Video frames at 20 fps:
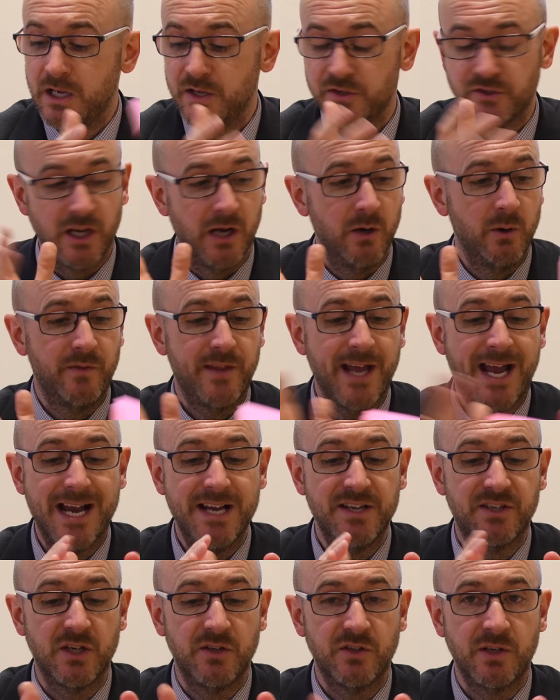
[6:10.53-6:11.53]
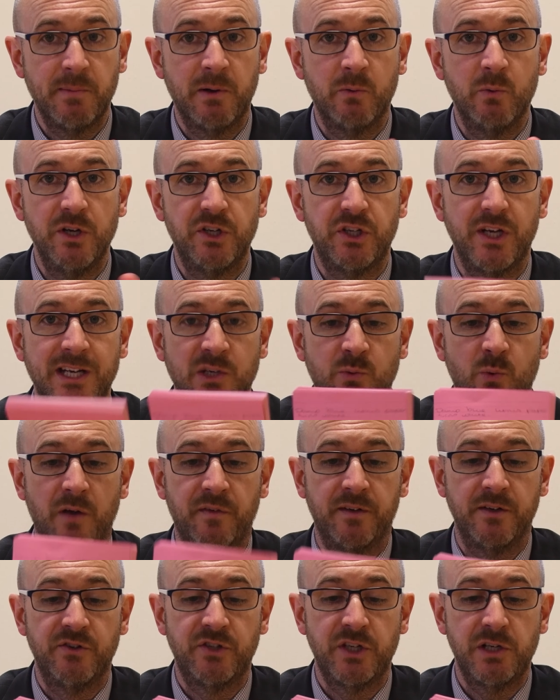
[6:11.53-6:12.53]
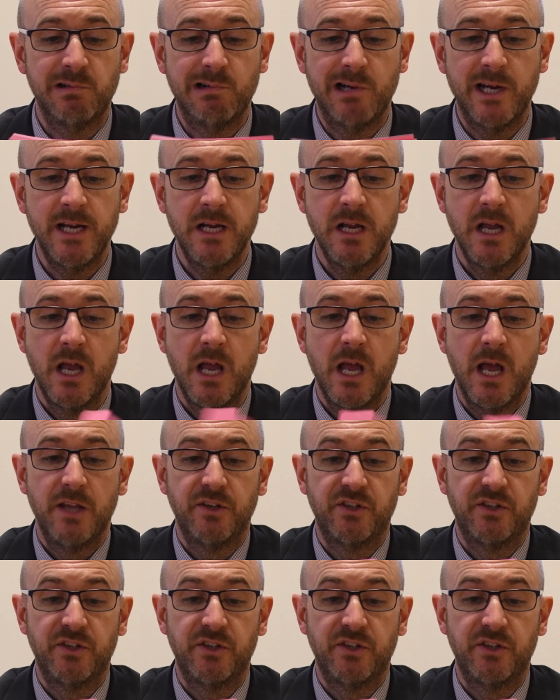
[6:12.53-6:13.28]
So that is something which is worth considering.